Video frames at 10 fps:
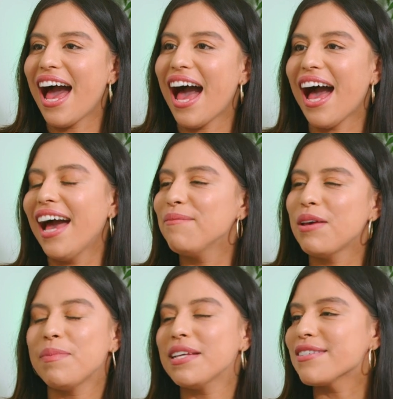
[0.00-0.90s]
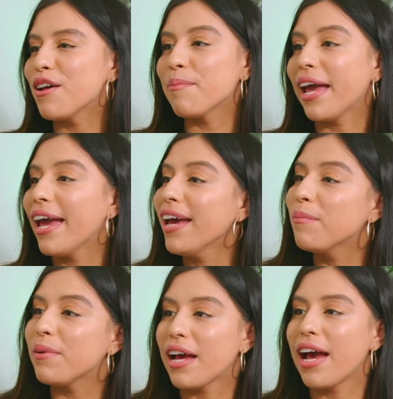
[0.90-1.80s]
I maybe it's all in my head,
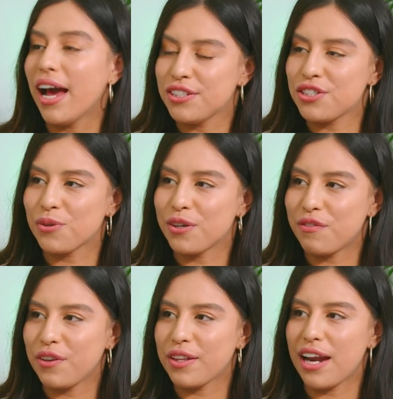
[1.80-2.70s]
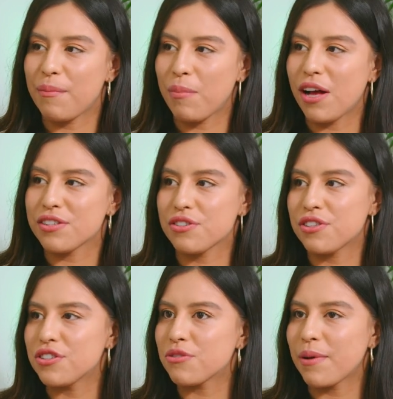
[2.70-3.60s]
but I sort of feel that imposter
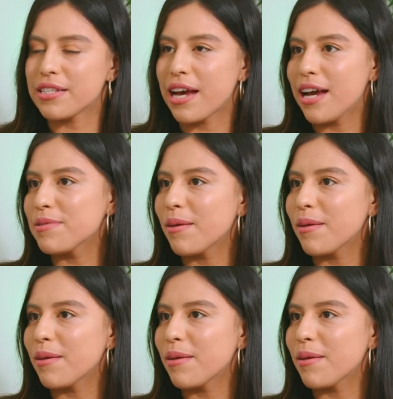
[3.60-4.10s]
syndrome at times.